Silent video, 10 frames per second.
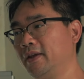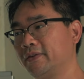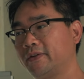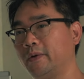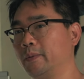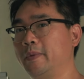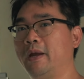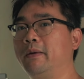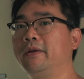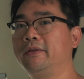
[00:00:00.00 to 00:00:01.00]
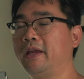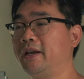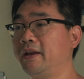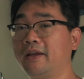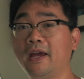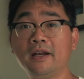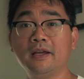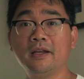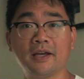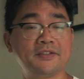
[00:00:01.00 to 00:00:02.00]
So maybe they didn't get
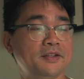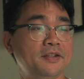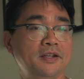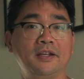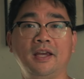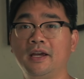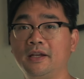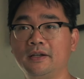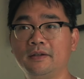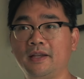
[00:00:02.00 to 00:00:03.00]
it. I sent it again.